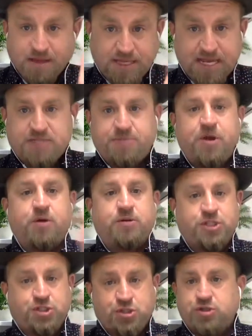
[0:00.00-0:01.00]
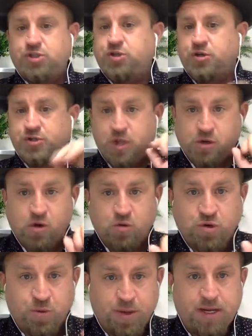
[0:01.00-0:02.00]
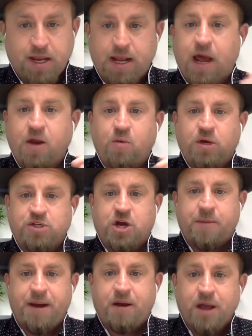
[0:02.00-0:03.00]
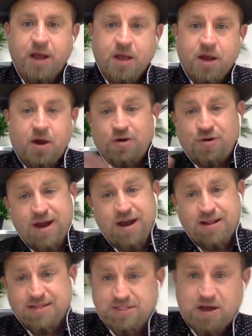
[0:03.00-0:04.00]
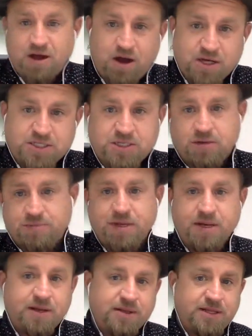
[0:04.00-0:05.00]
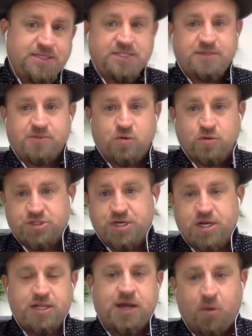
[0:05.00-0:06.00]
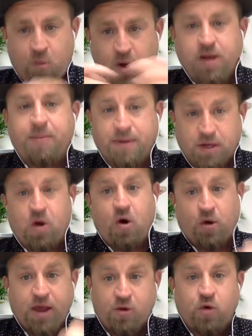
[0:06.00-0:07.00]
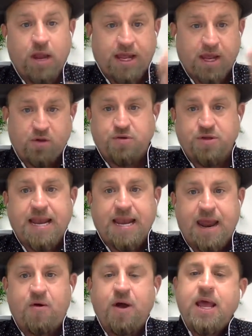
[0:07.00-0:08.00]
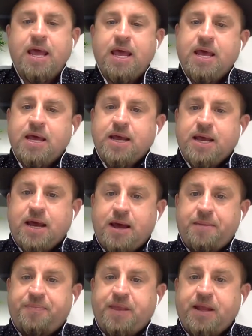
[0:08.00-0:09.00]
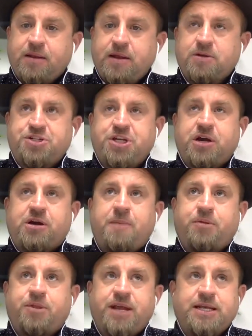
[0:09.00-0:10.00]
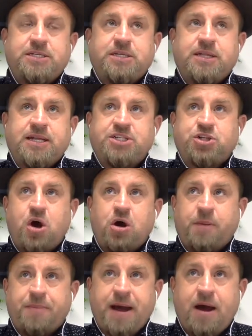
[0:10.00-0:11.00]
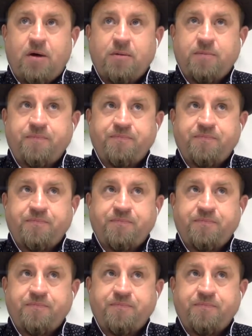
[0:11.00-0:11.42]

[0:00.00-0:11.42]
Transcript: take some notes. As soon as the show's done, go do it. Like yes. I don't want to talk about oh great, this is awesome, yeah. and uh, this is some cool shit. It's like I want you to be able to go okay, cool, I can go do that now. Um, the, there's a couple things. Let's talk about